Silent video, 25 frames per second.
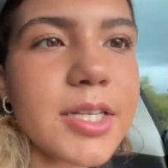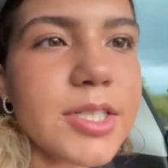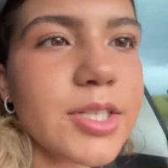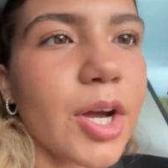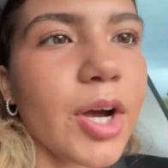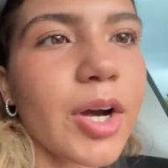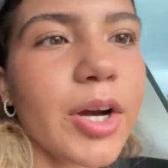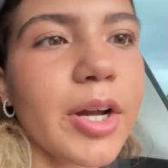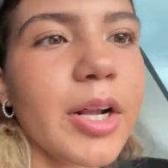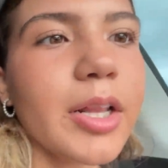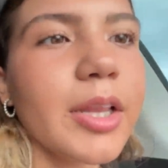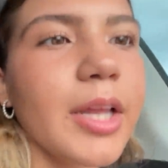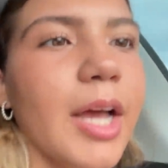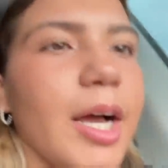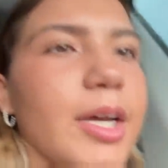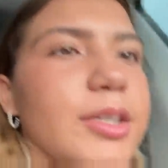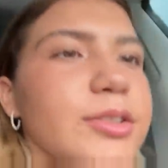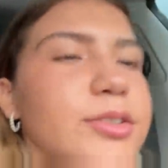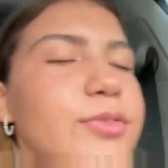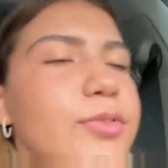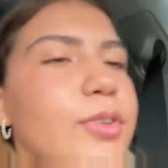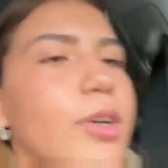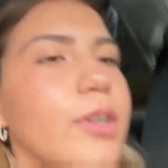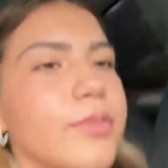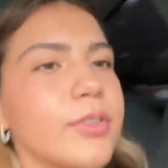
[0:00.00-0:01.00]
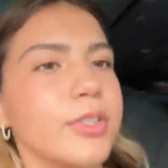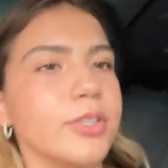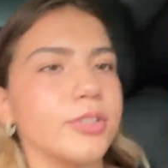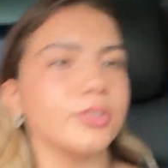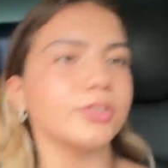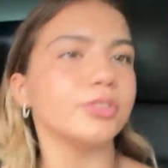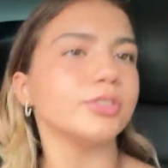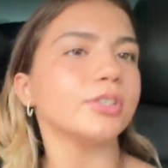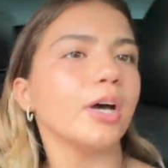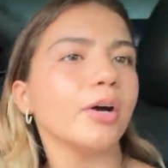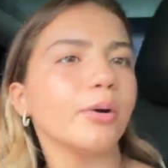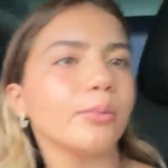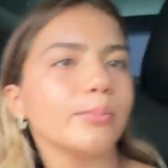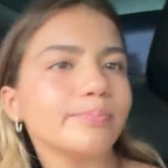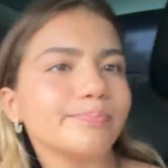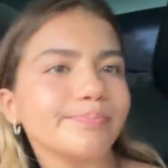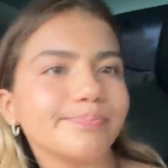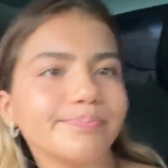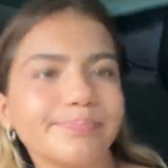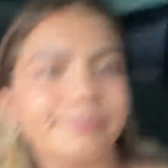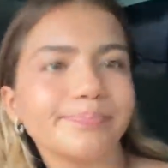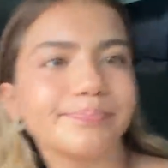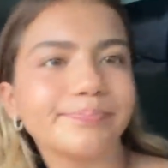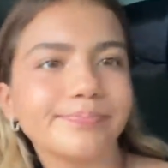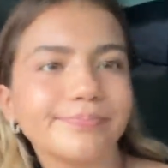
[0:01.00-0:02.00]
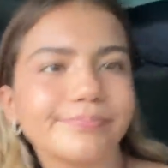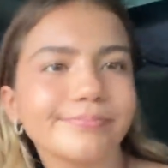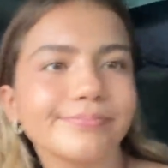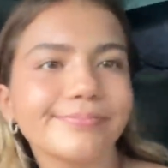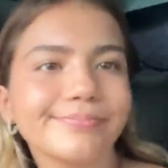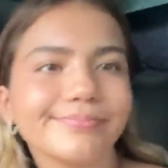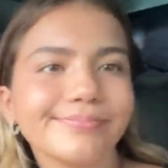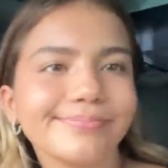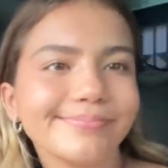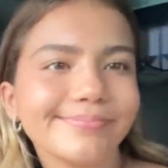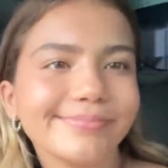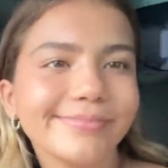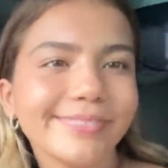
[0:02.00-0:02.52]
not gonna last forever. So they